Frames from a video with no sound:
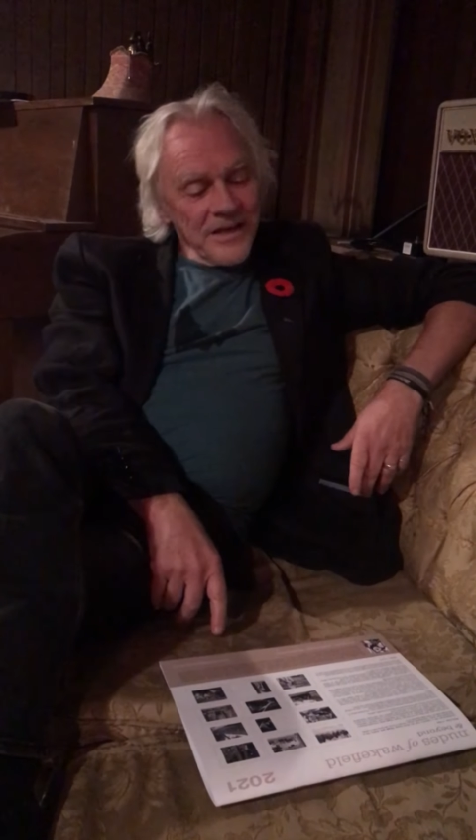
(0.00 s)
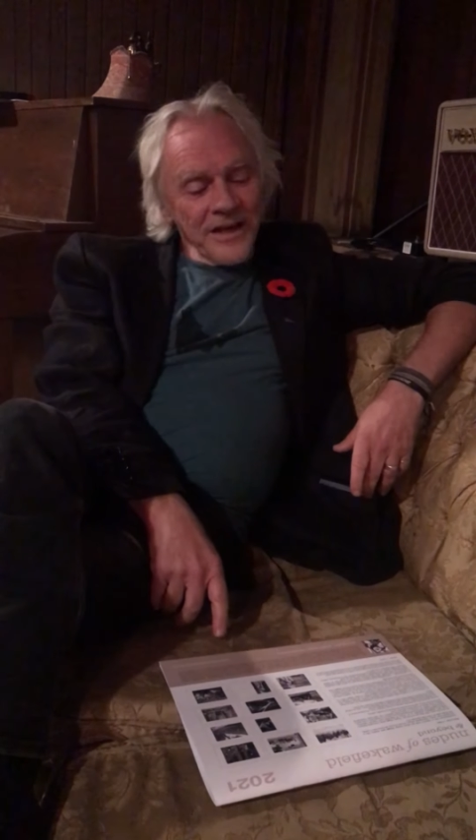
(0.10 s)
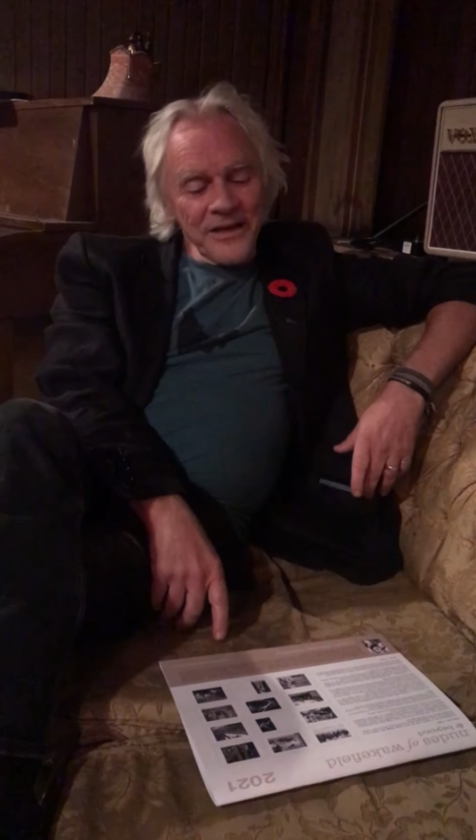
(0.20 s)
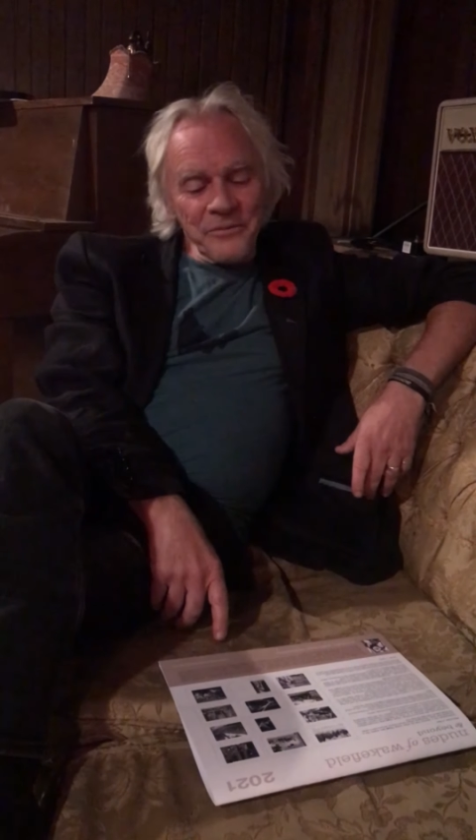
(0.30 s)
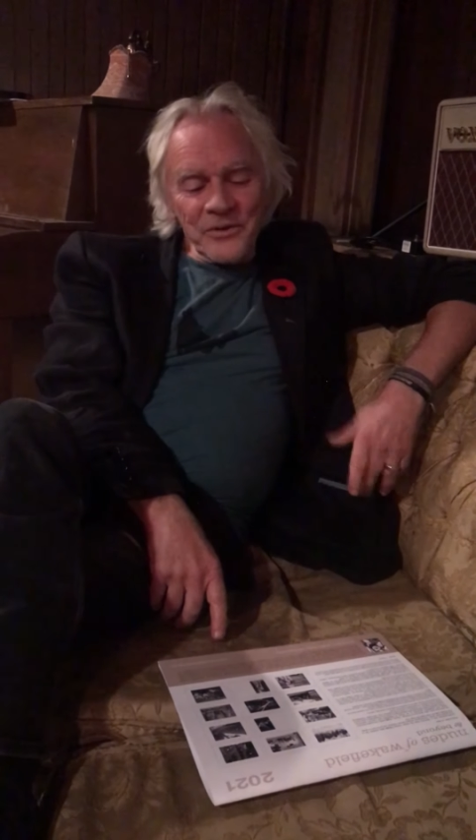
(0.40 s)

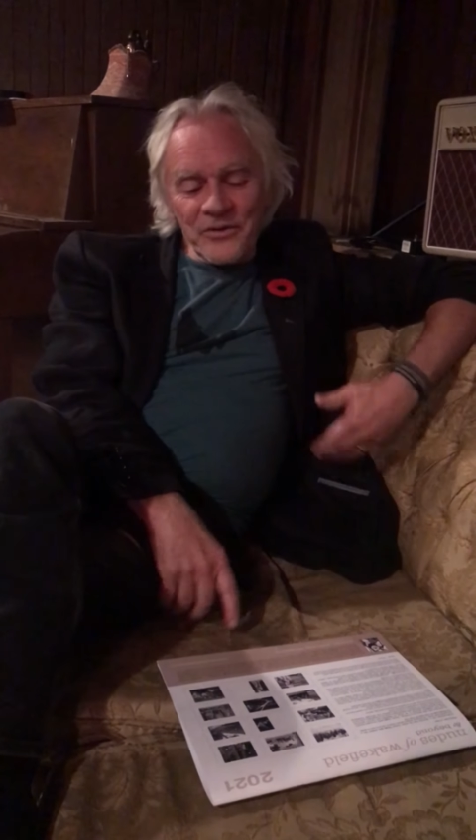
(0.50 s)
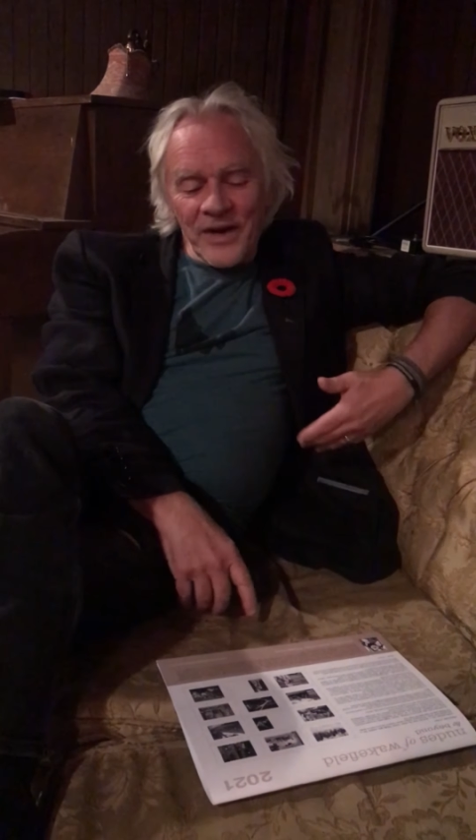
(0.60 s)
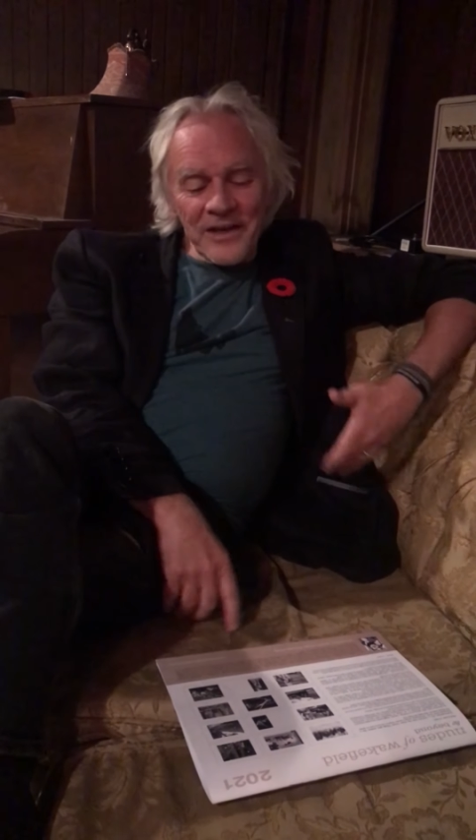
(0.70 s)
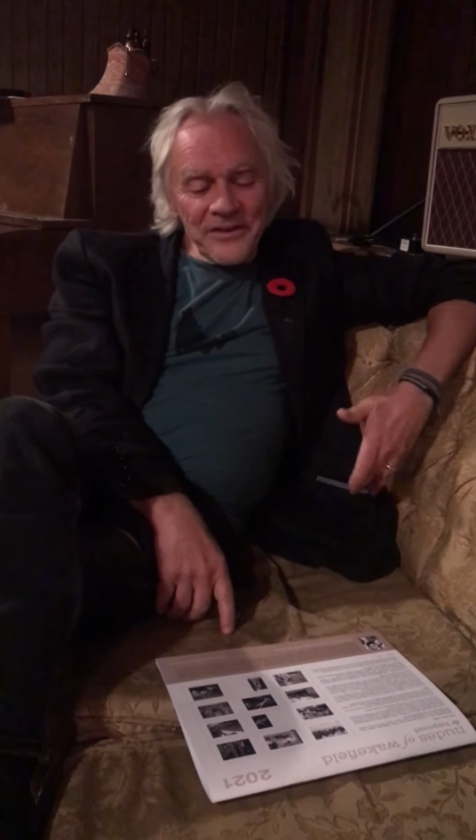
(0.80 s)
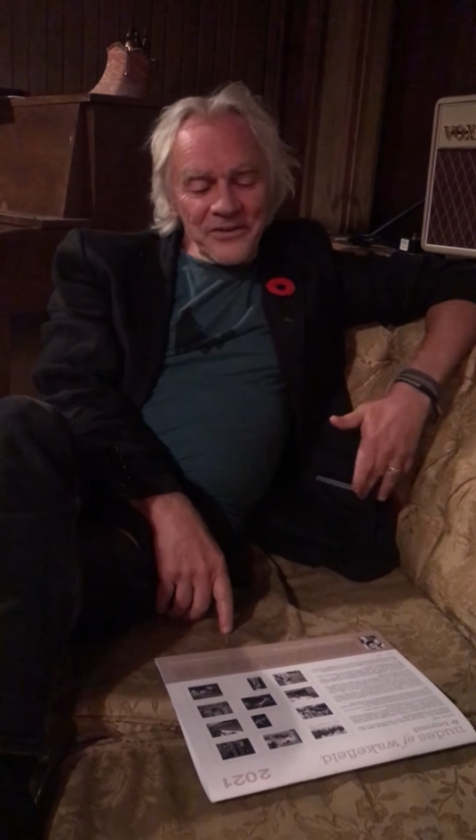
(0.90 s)
and we
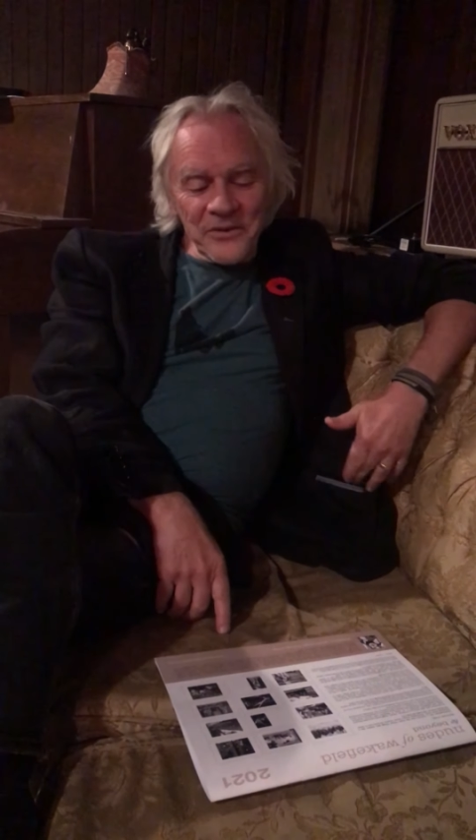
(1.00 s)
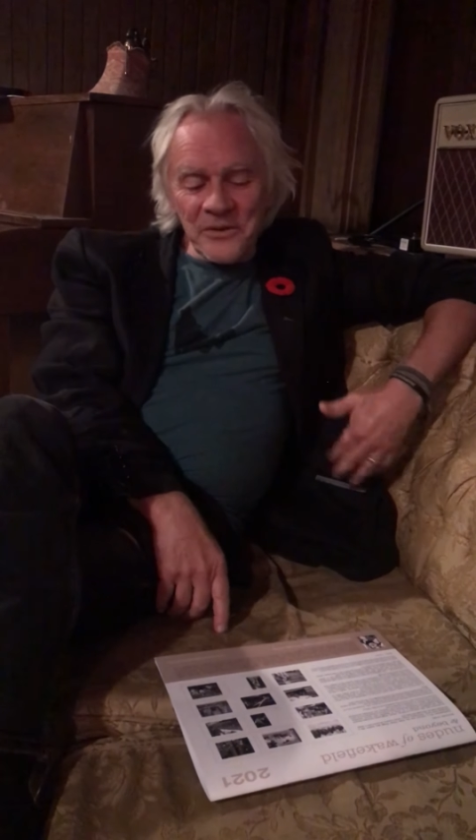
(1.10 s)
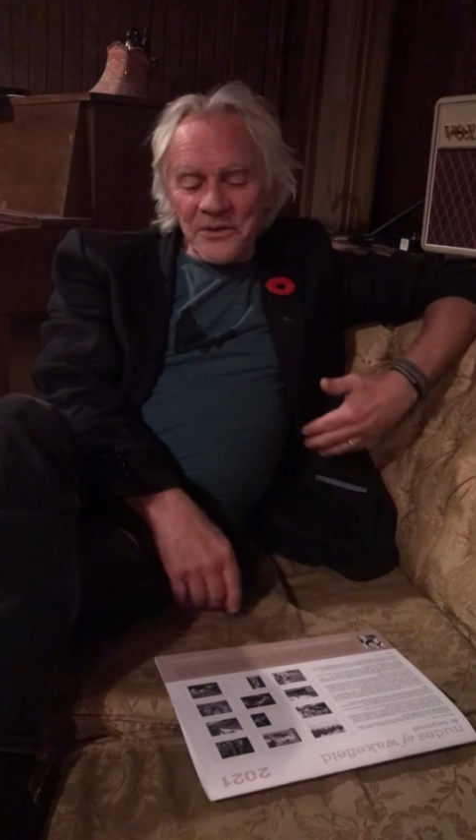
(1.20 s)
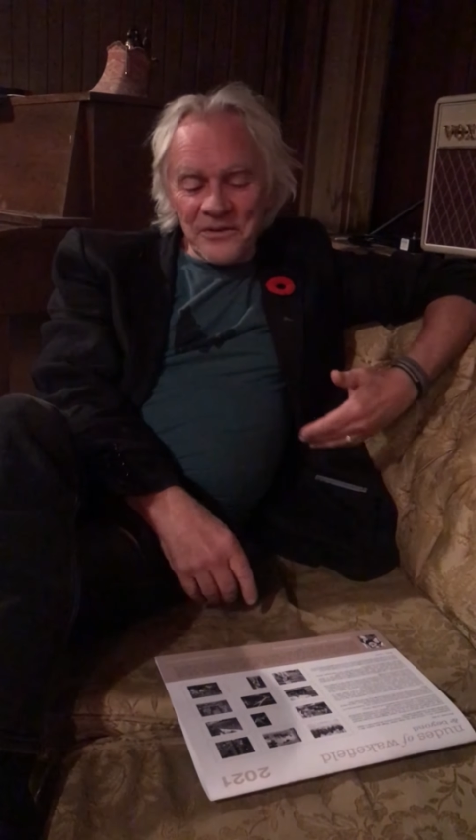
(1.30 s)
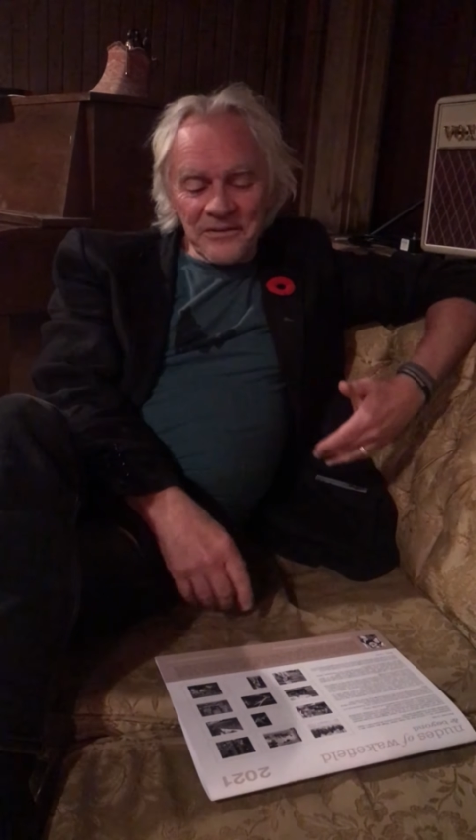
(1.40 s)
try to
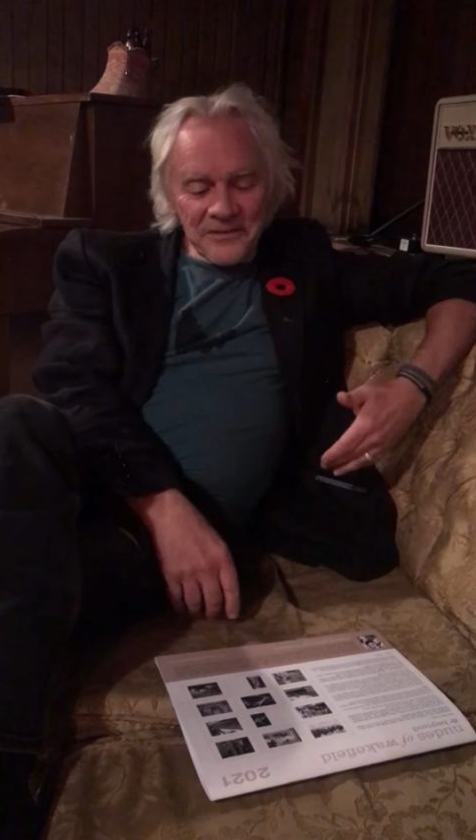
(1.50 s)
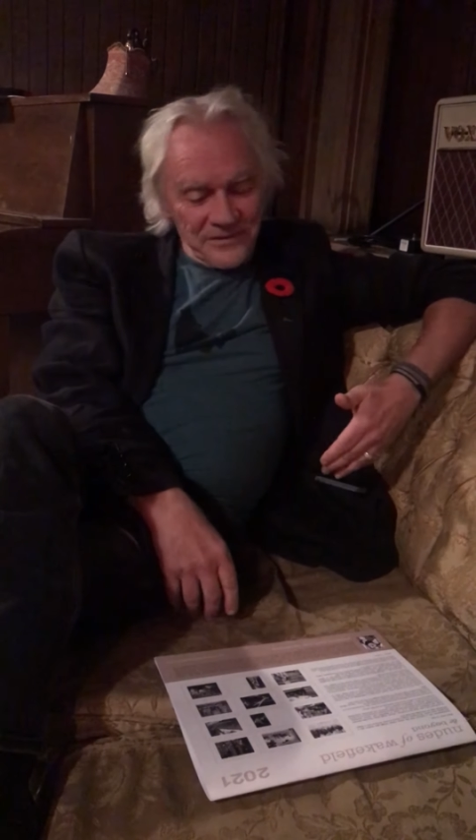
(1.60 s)
do it